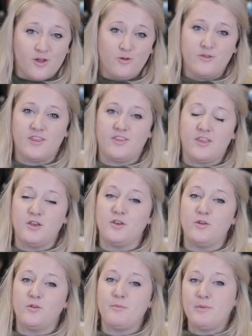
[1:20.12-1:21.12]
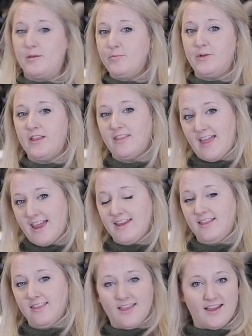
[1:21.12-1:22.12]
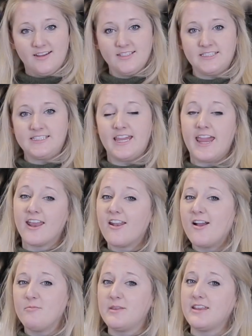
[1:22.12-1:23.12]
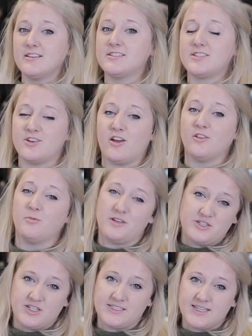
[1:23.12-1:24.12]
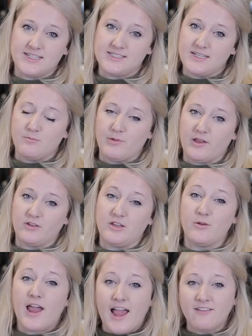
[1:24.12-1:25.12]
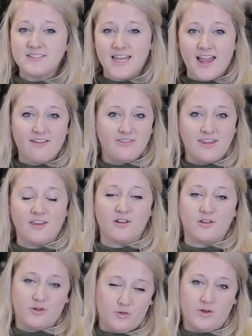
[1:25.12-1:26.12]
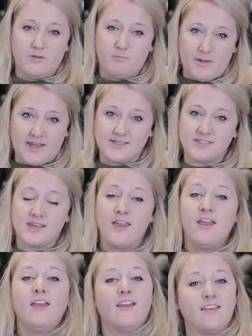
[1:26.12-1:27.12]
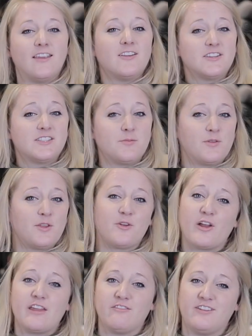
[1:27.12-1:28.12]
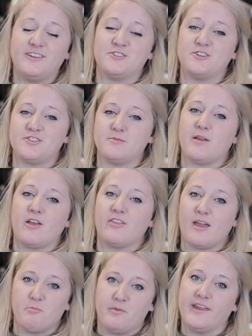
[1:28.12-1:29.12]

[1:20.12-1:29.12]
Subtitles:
note that the Nuna PIPA Lite LX cannot be installed with just the seatbelt. You have to have the included base. And here are some of the great features about that